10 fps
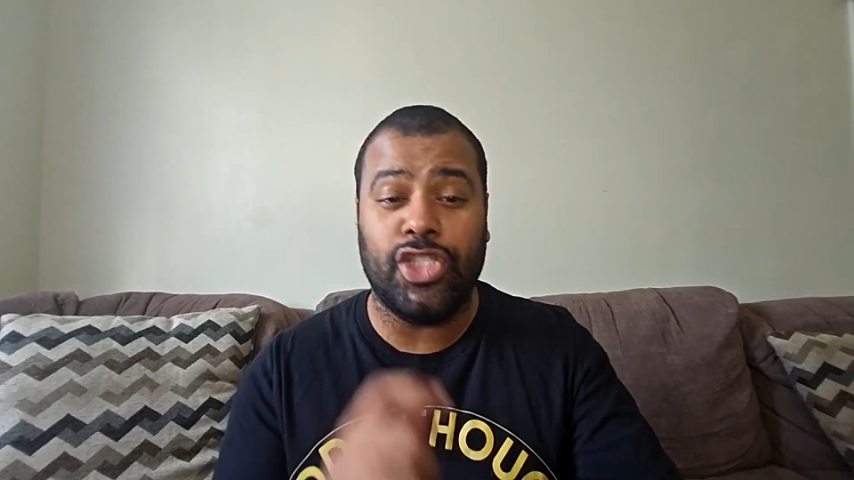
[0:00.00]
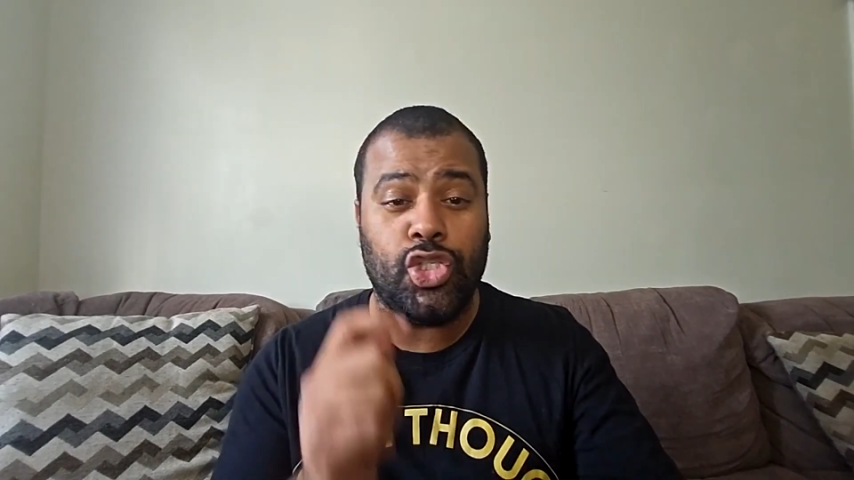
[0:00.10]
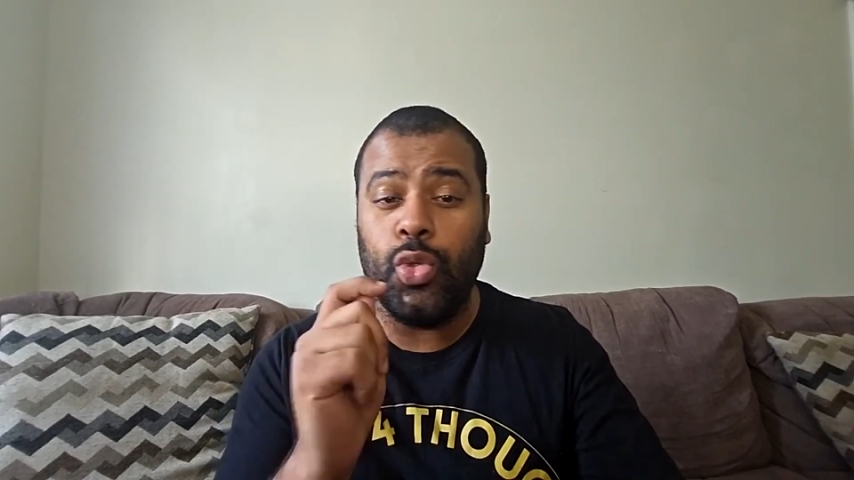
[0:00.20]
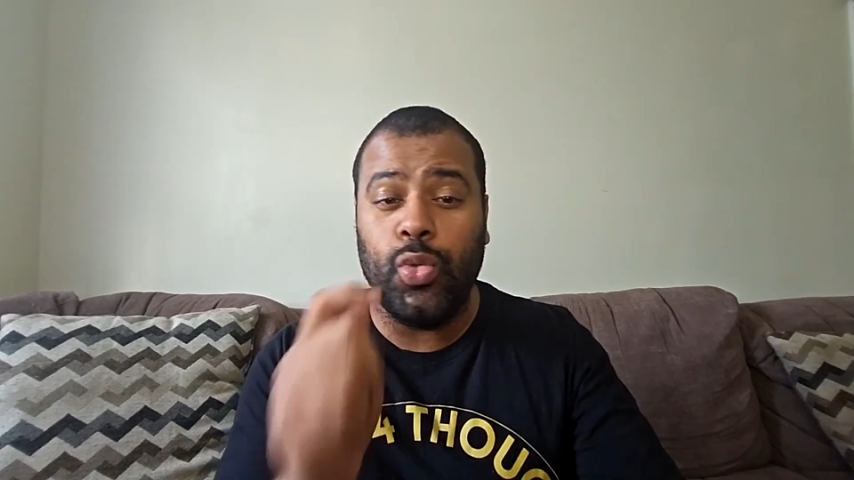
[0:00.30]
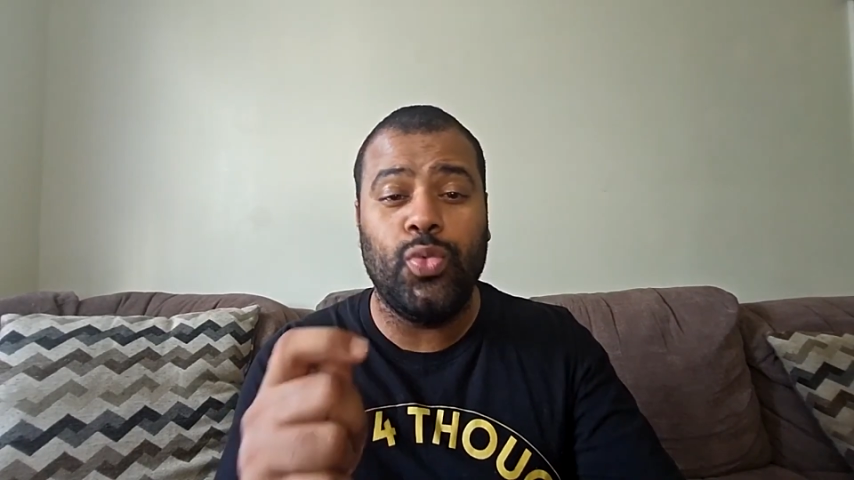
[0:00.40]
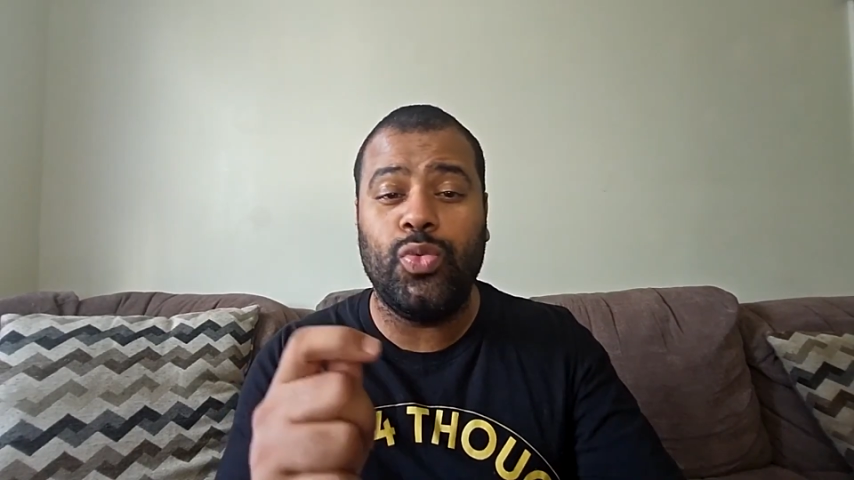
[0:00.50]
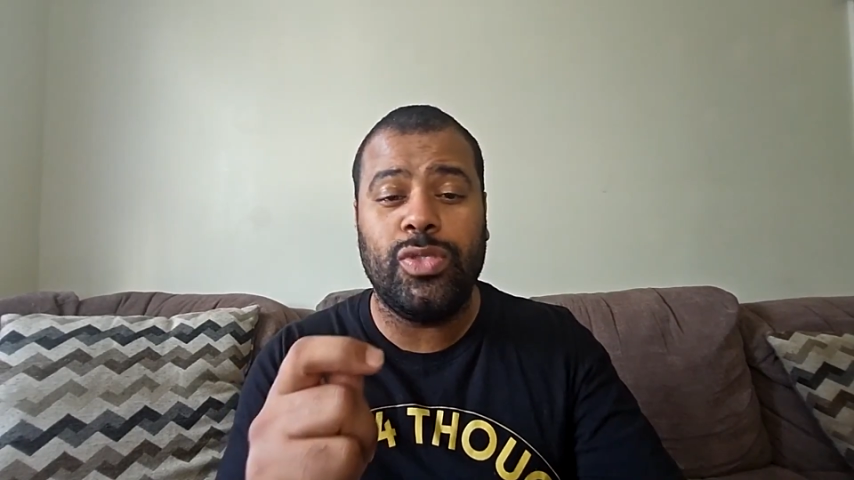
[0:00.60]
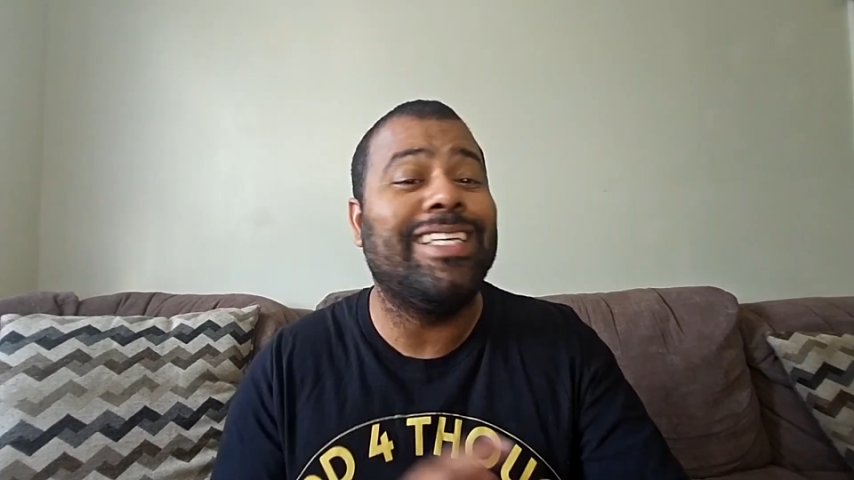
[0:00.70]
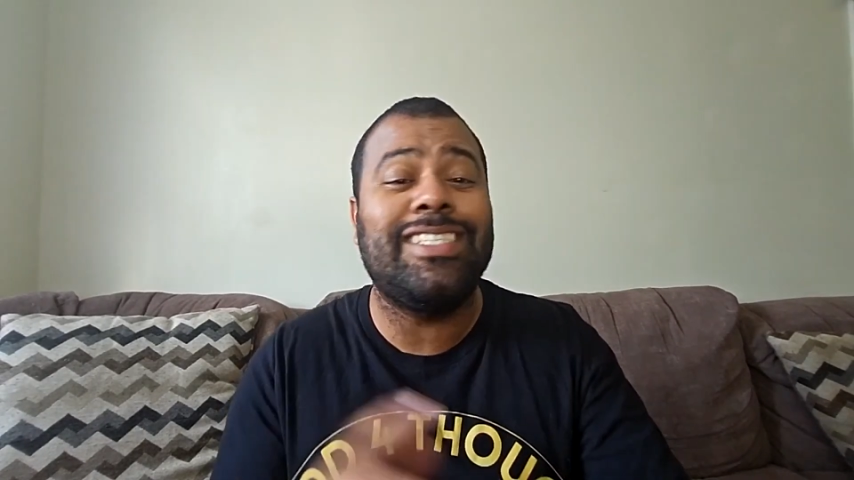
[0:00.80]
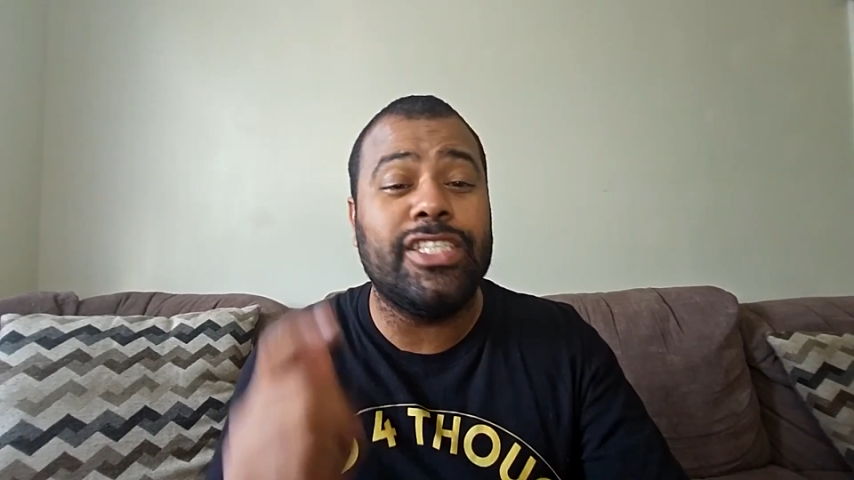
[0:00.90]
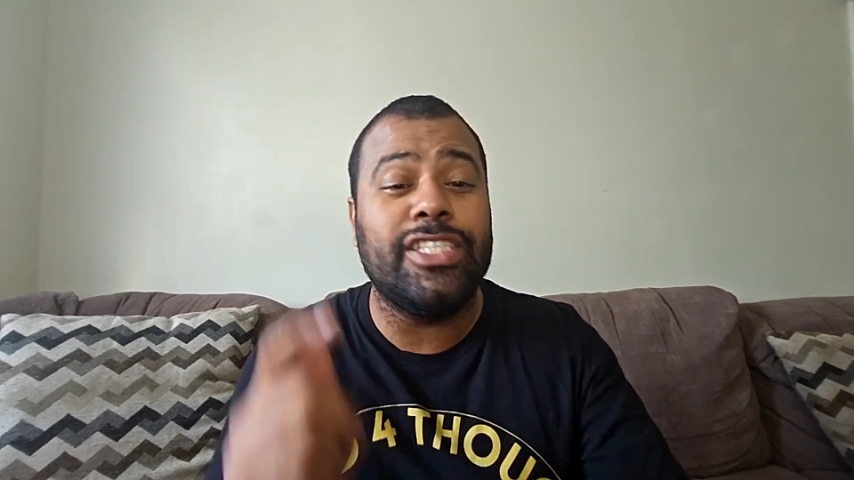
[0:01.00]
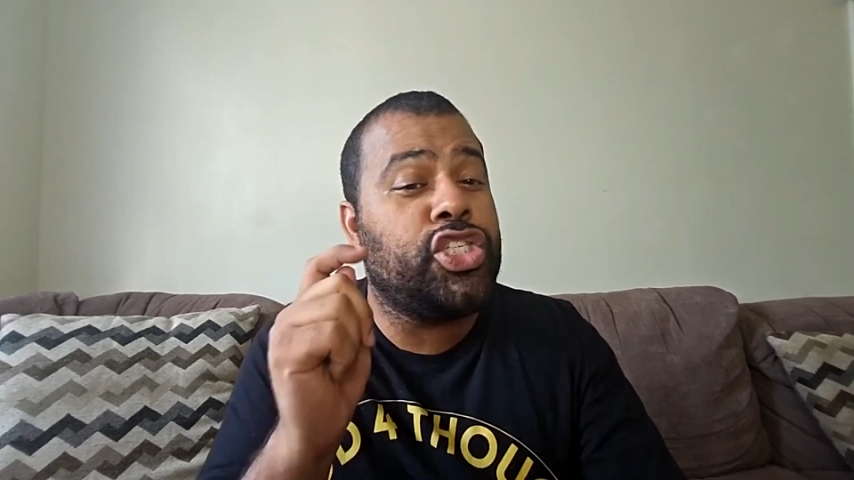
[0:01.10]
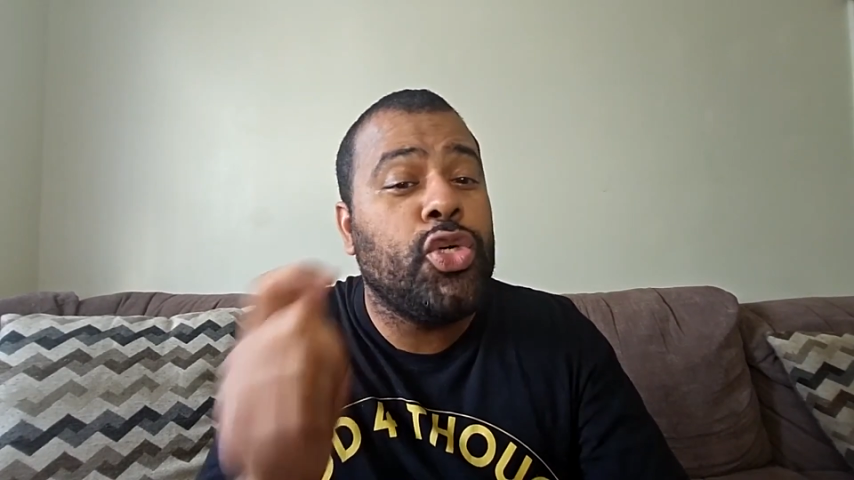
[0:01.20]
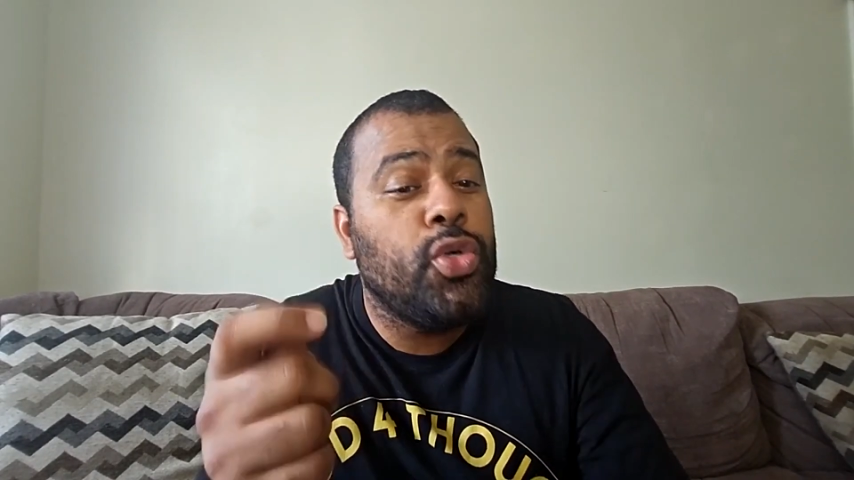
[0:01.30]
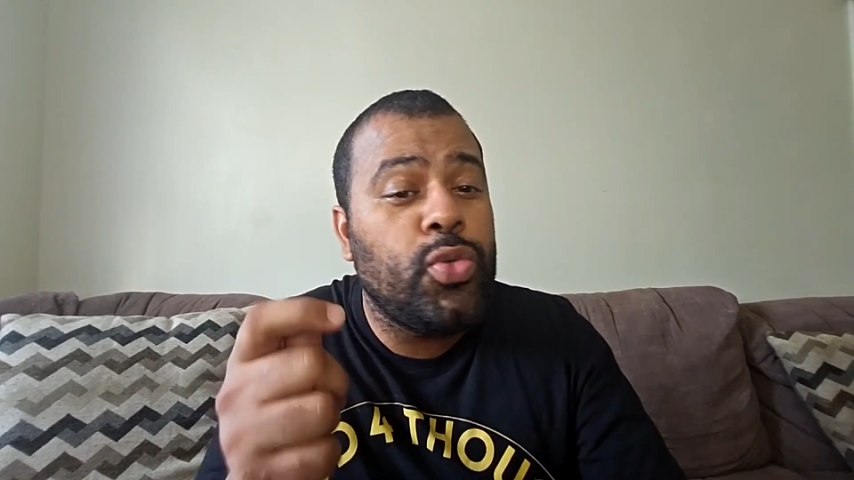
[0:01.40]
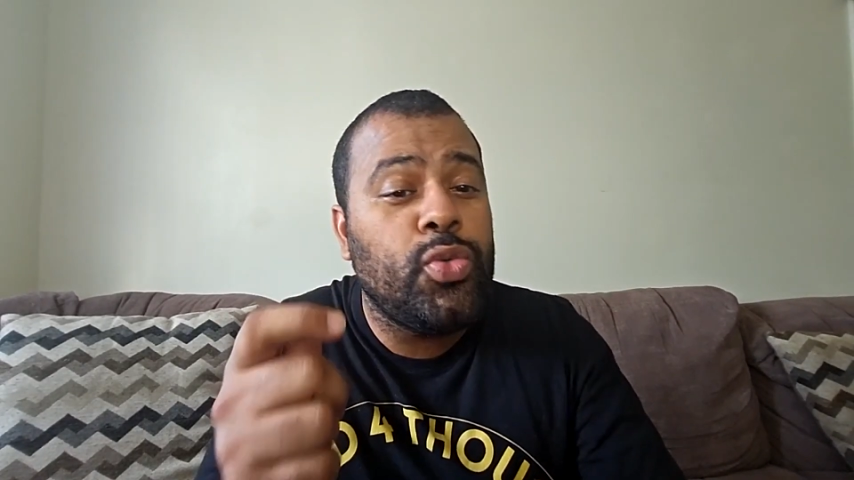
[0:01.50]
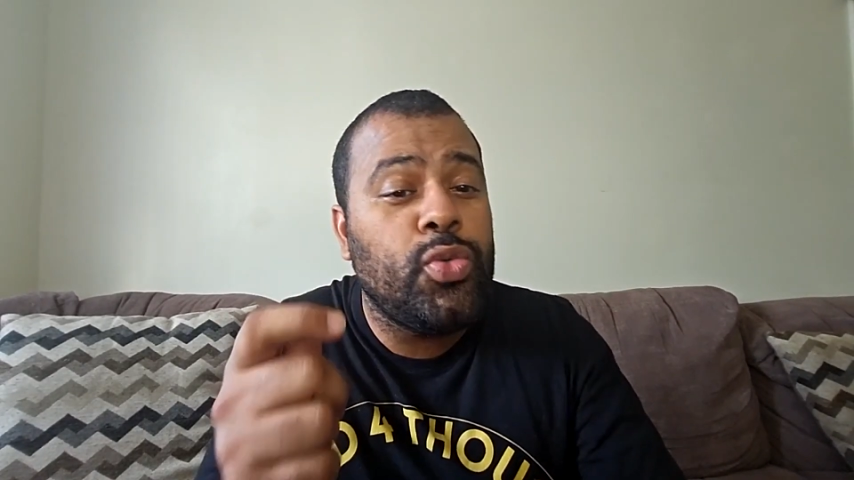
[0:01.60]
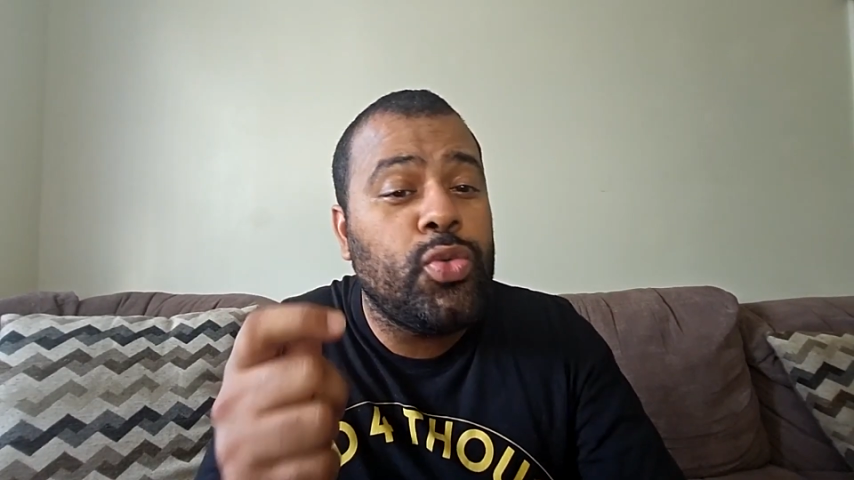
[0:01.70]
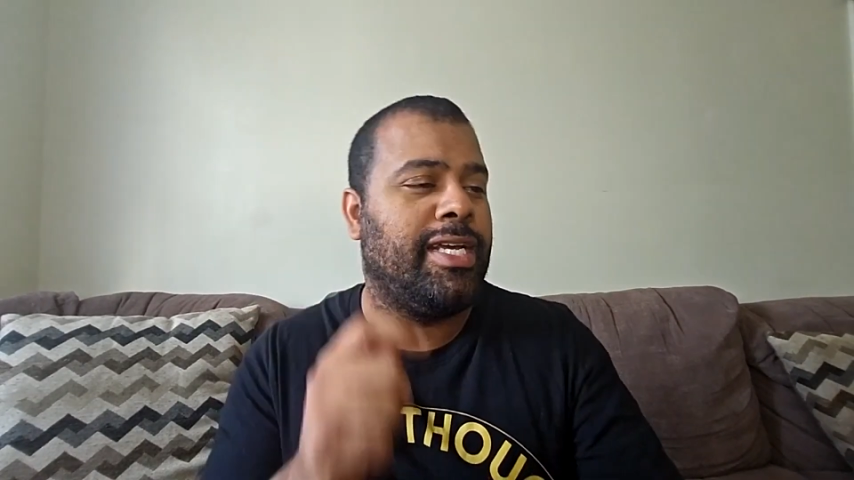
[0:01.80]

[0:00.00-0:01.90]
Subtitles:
tune. It's a tune.